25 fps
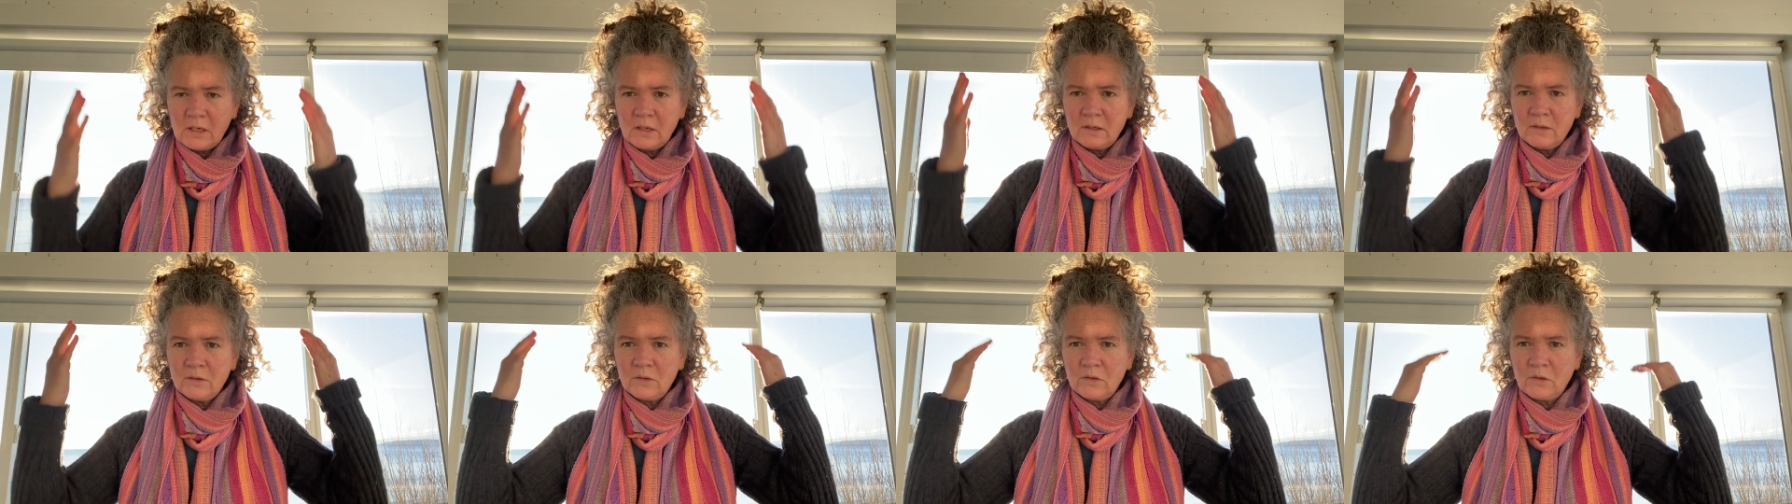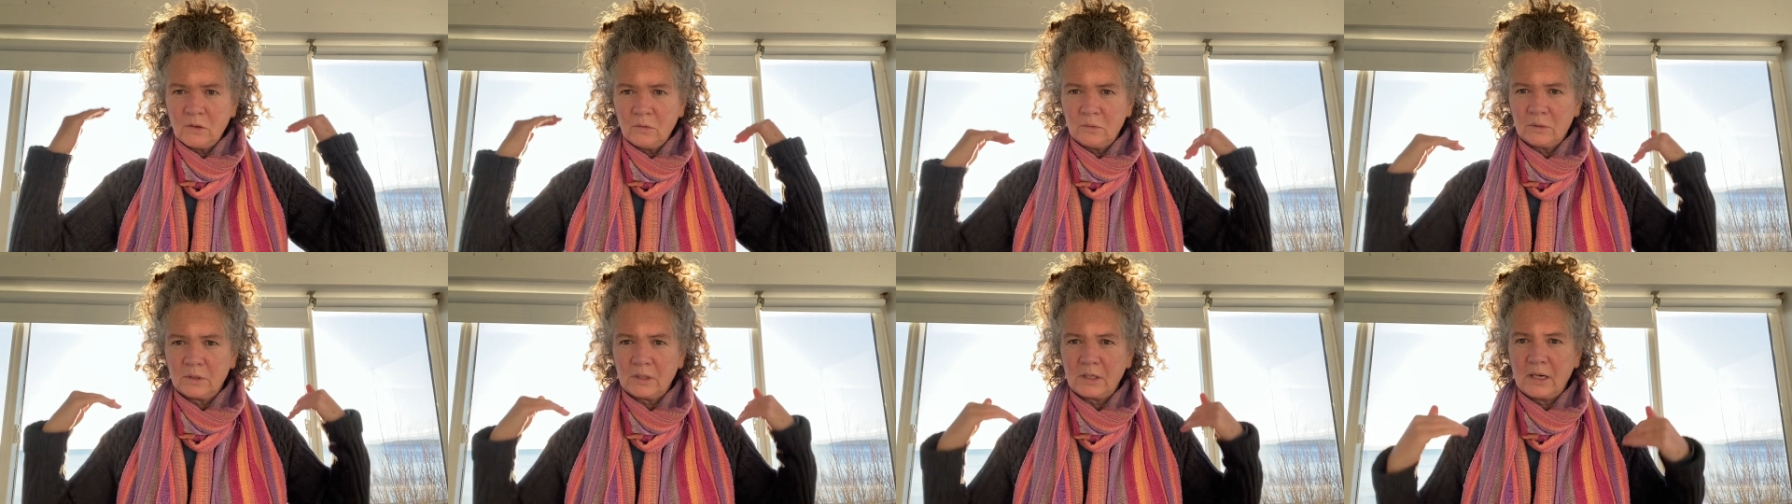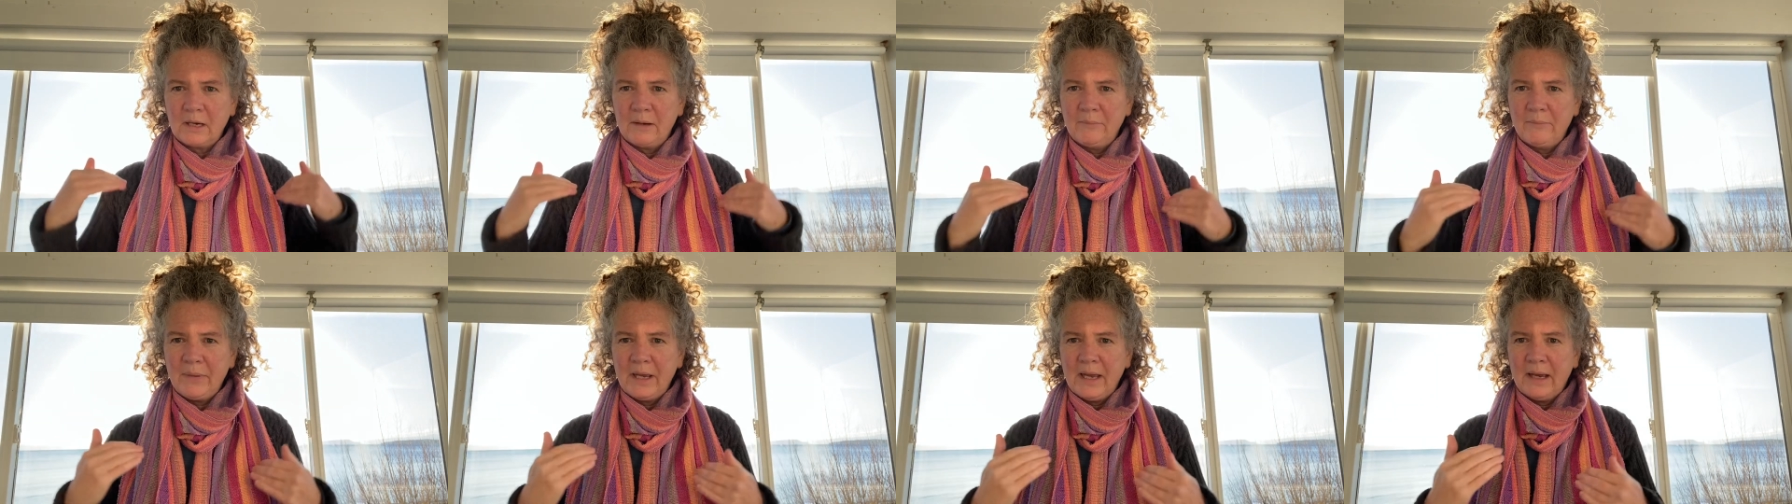So
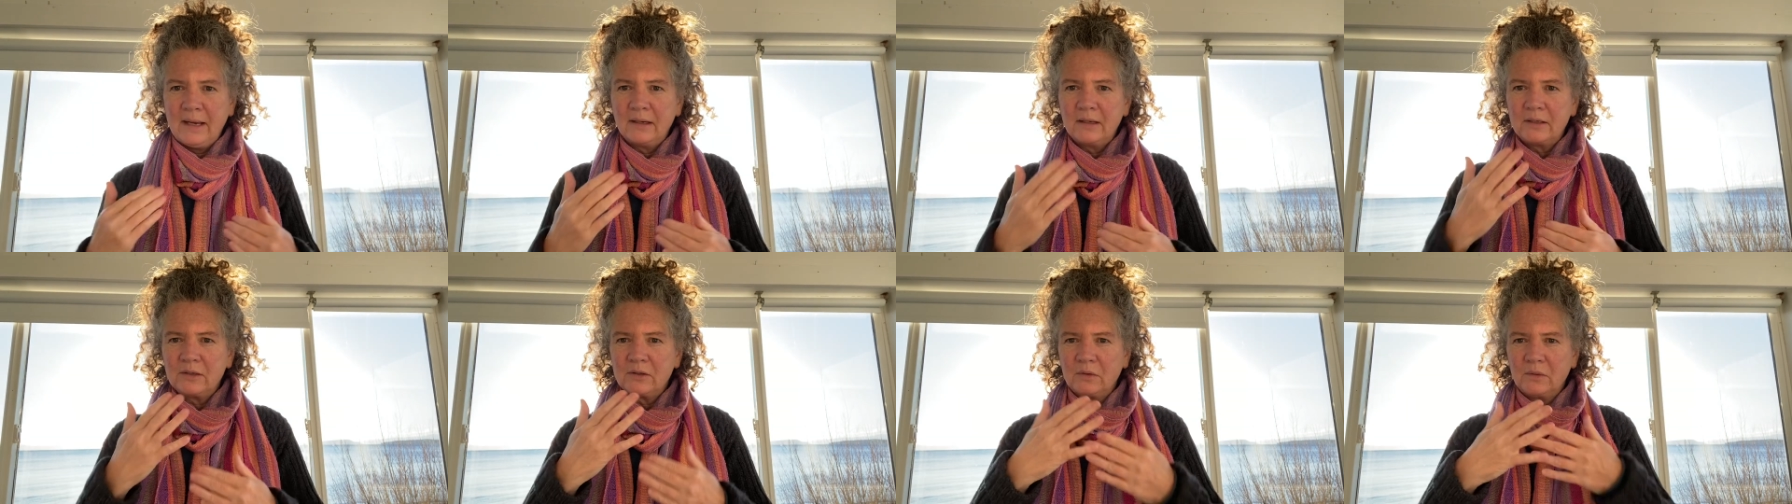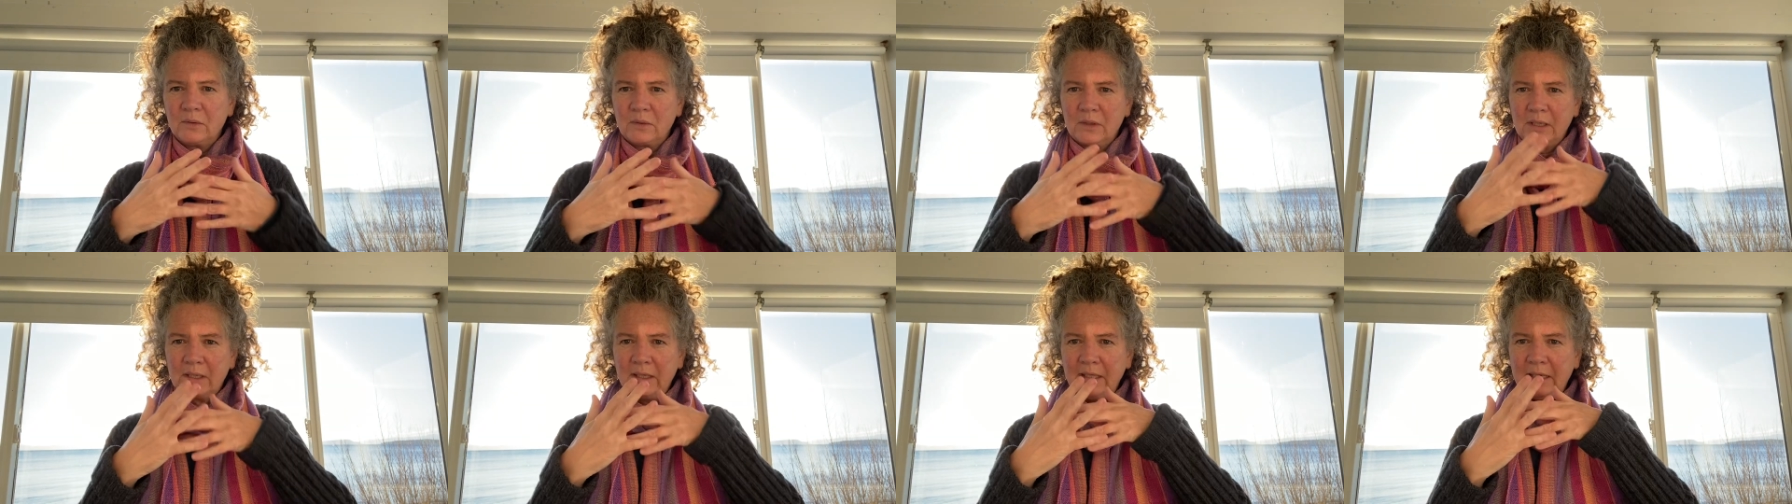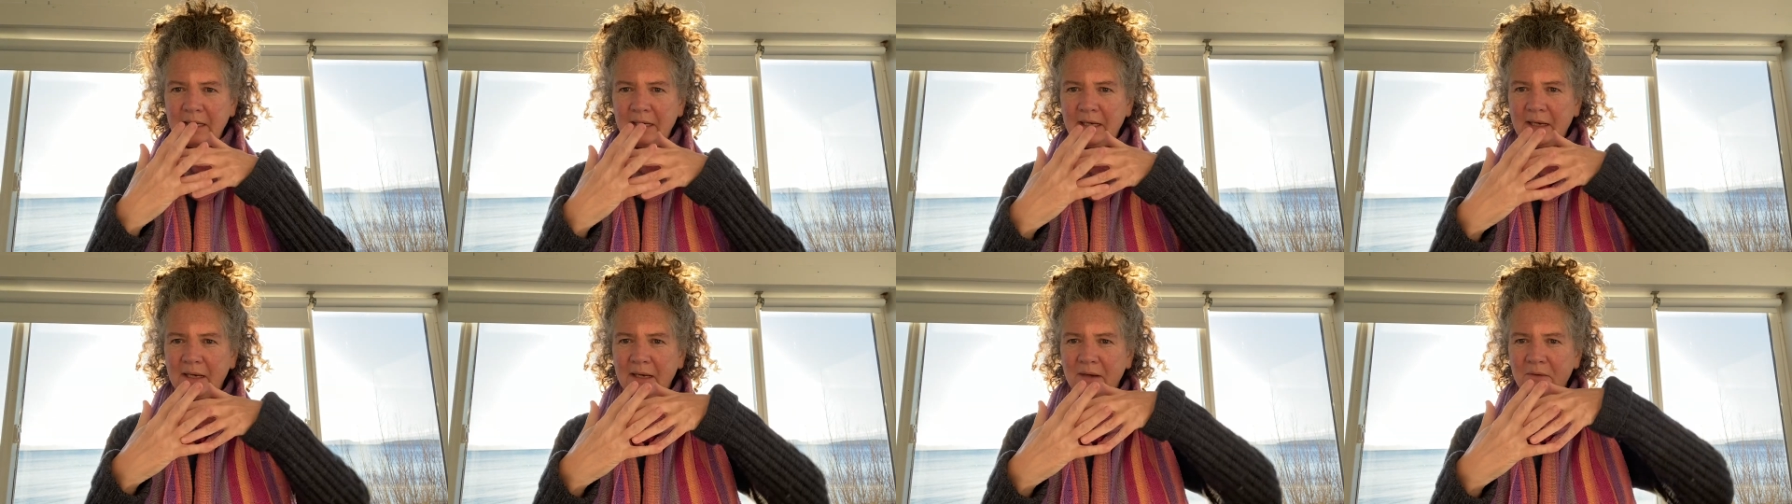come back. So we're
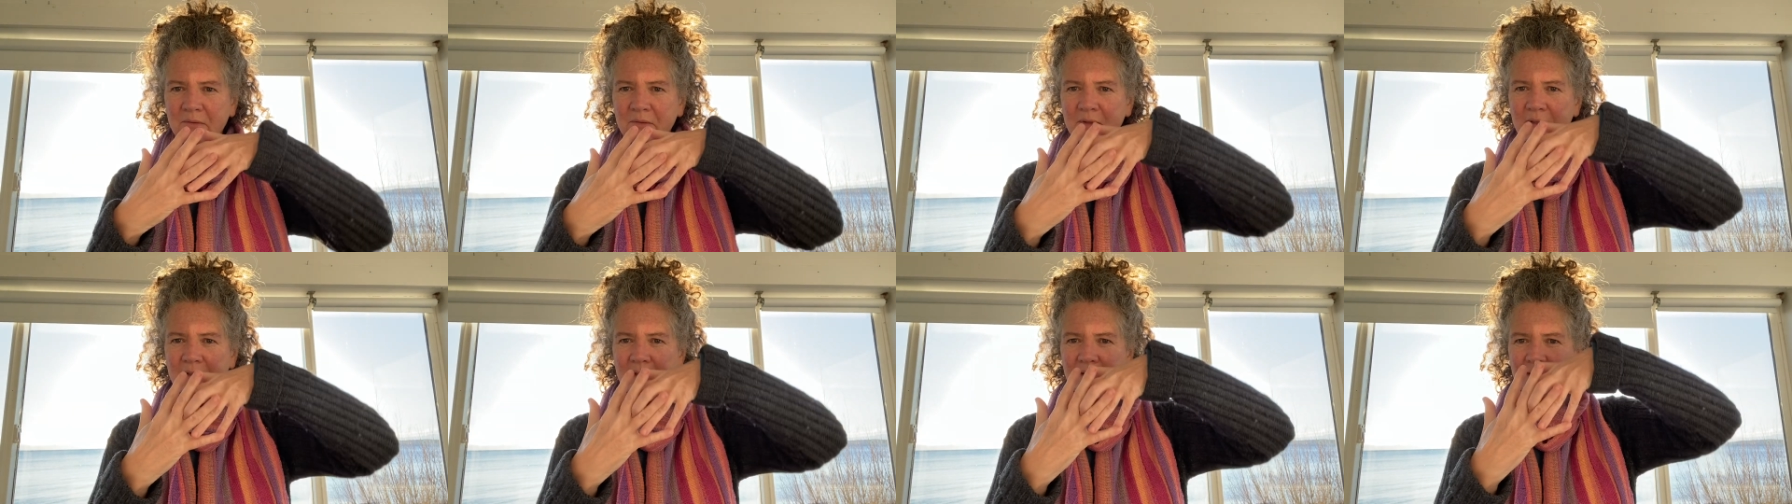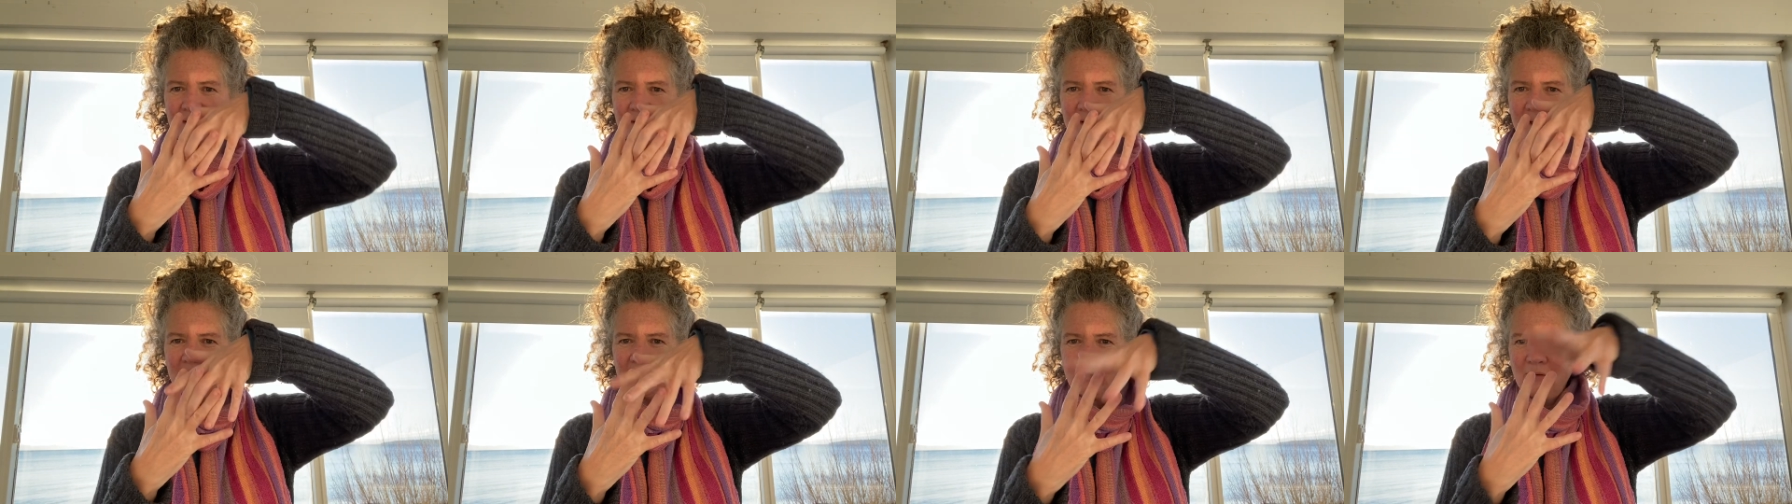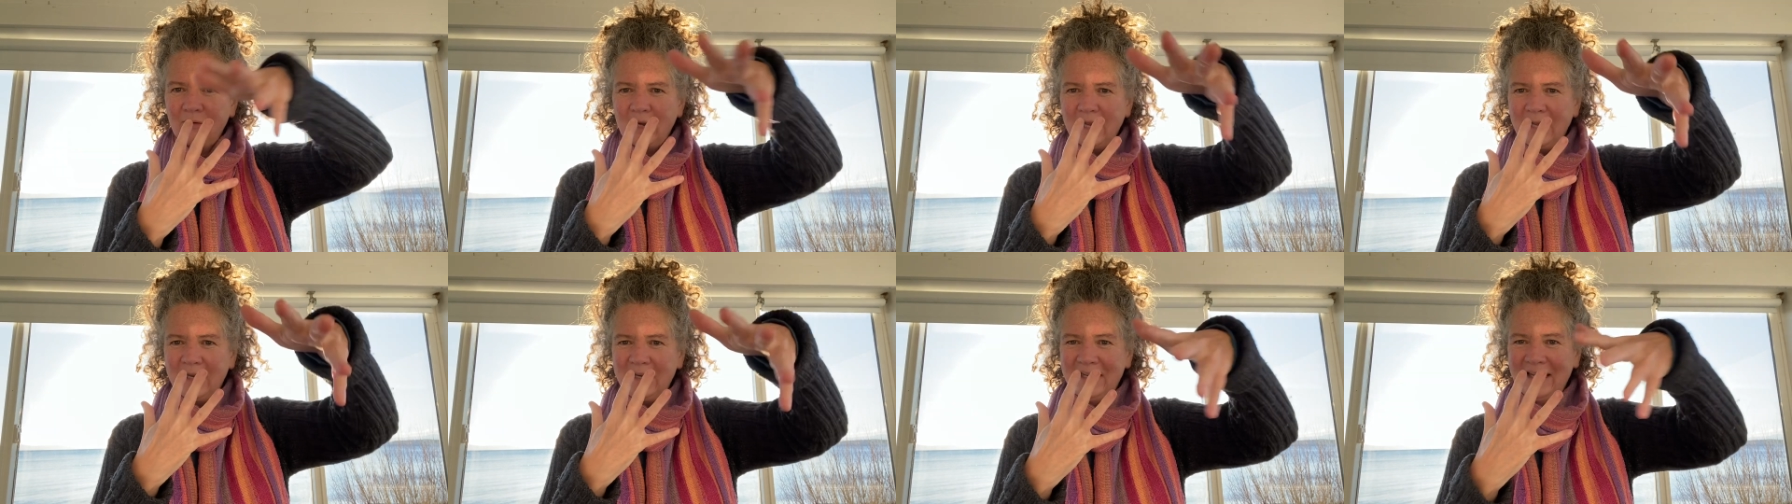cleaning out the
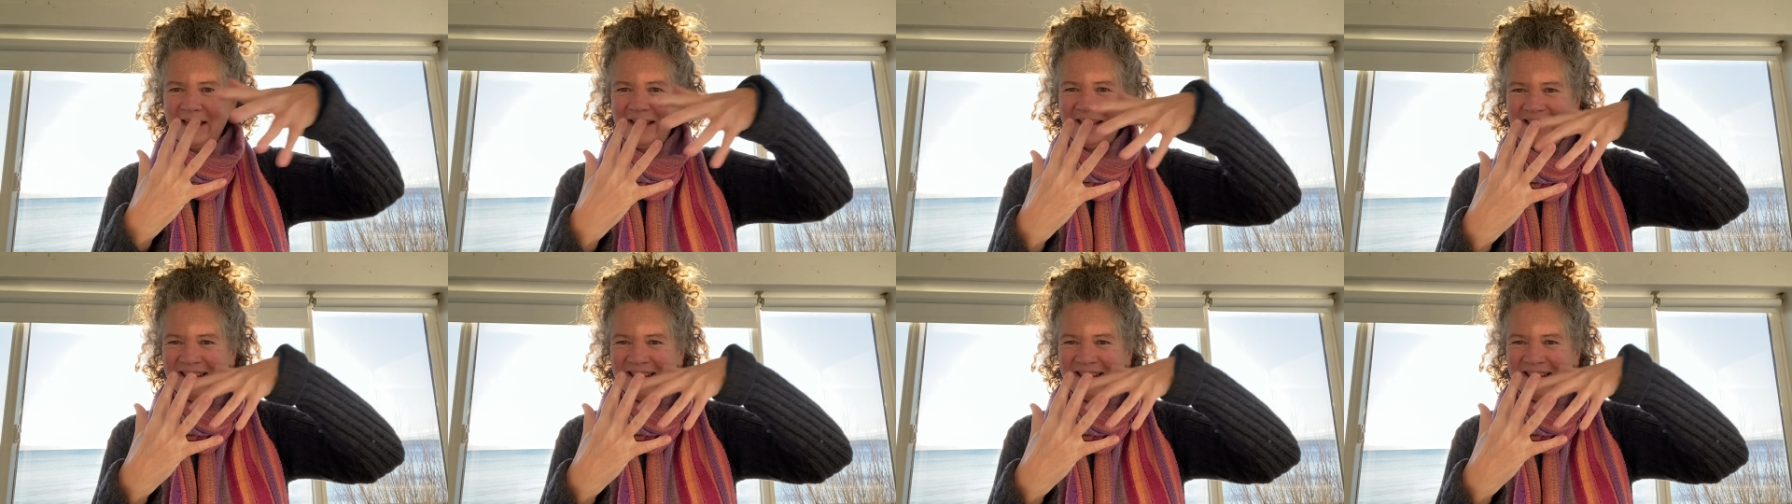crud